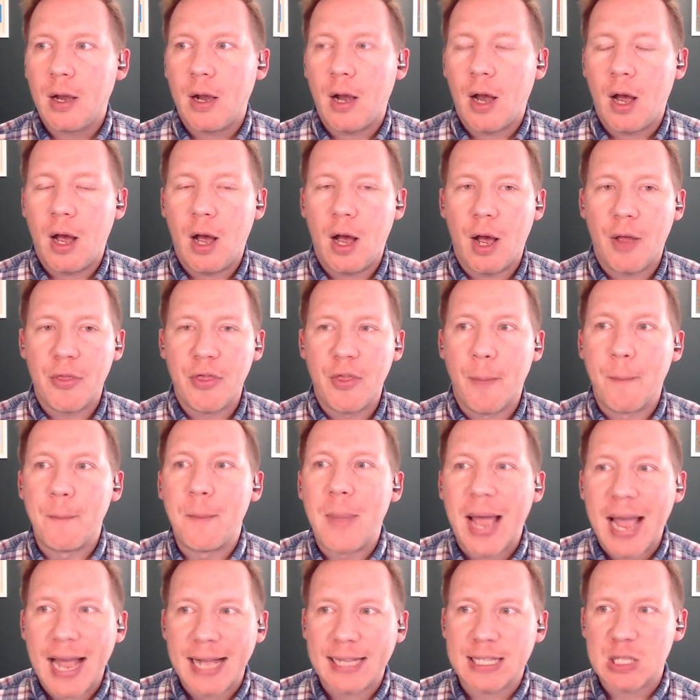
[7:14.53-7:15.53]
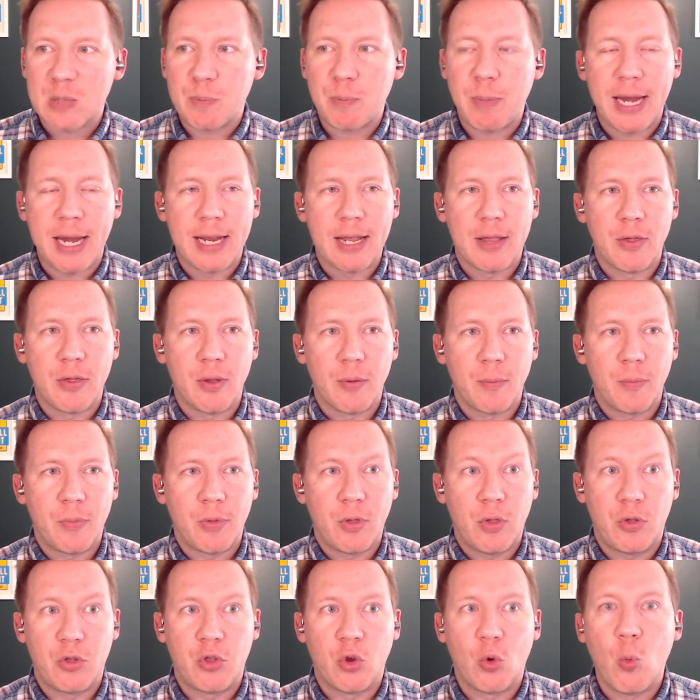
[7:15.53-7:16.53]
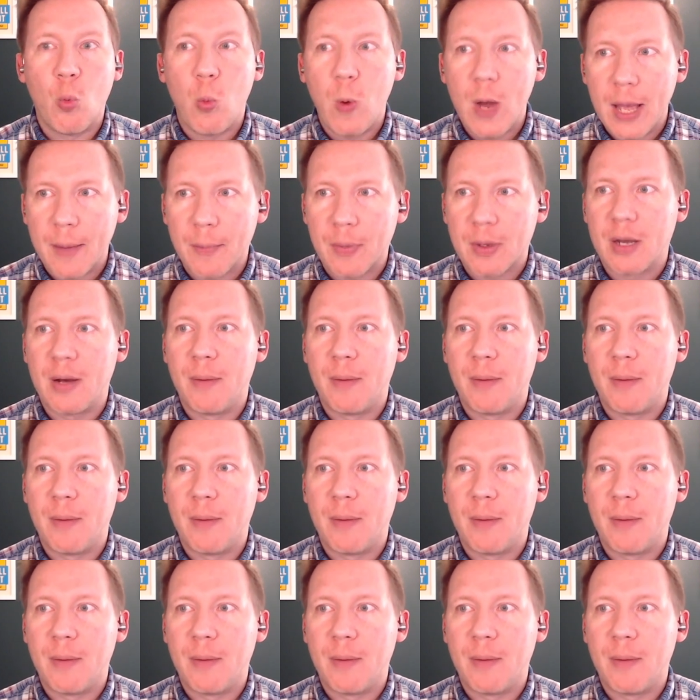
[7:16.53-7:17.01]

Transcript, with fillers: the bat speed and the whip